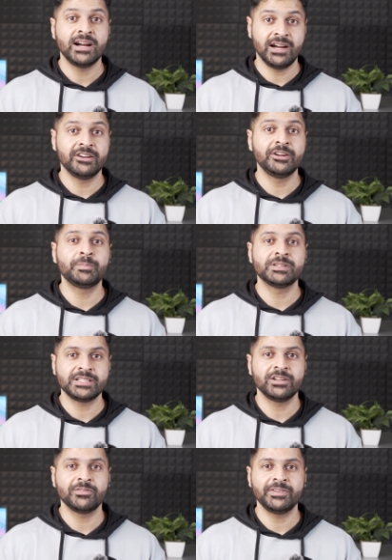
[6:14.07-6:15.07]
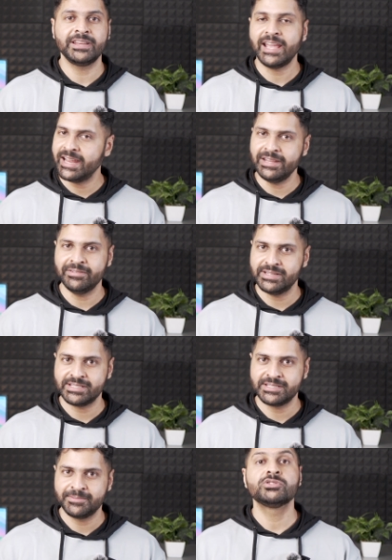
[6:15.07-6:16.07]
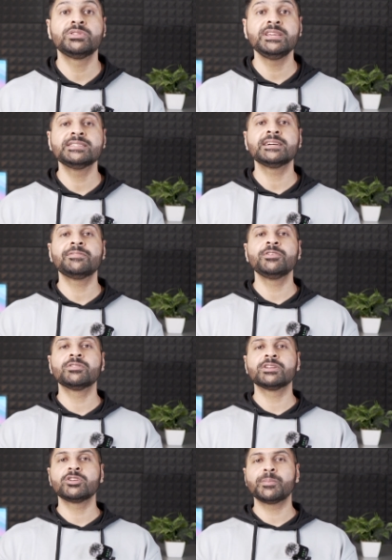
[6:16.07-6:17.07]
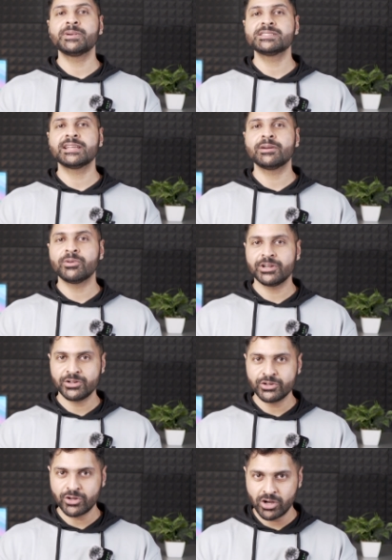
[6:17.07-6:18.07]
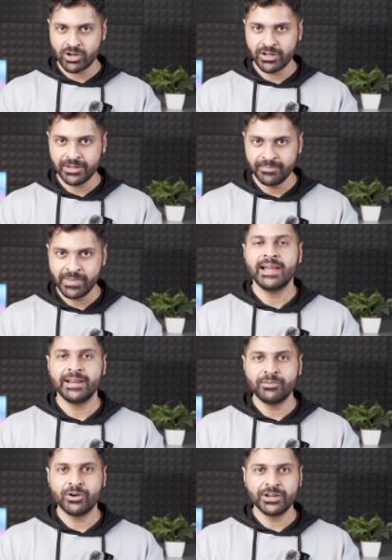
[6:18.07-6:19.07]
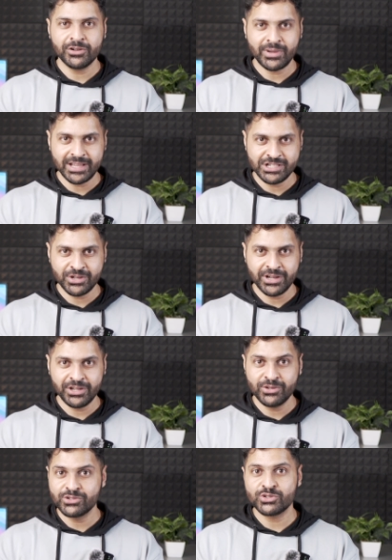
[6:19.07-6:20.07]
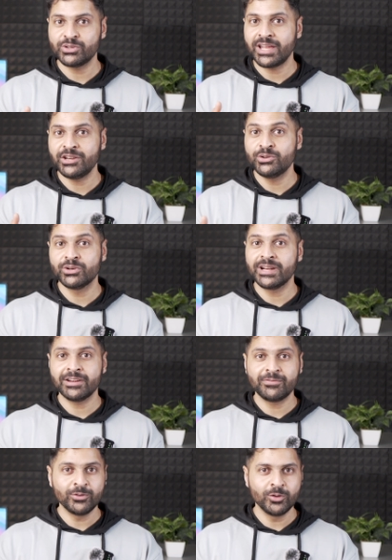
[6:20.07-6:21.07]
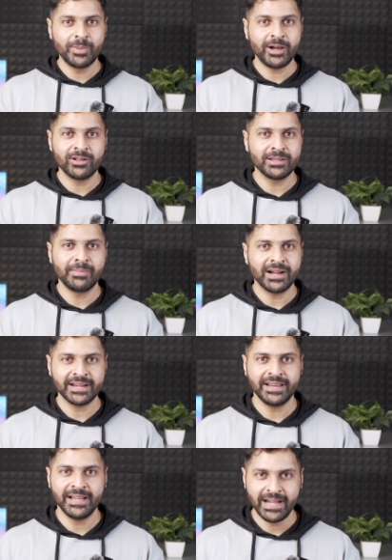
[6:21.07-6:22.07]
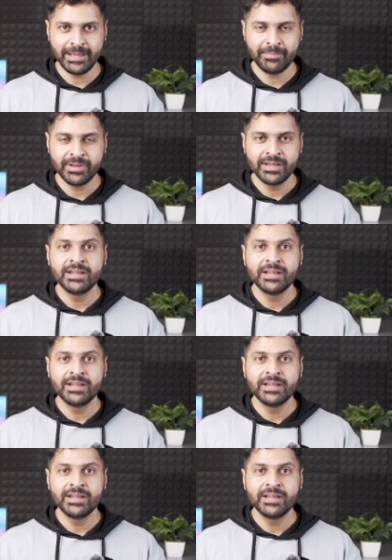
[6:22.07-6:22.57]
one hundred percent of it anyways. So these are a few of the topics that I wanted to talk on, and I wanted to educate you so that you don't get fooled by all the marketing hype.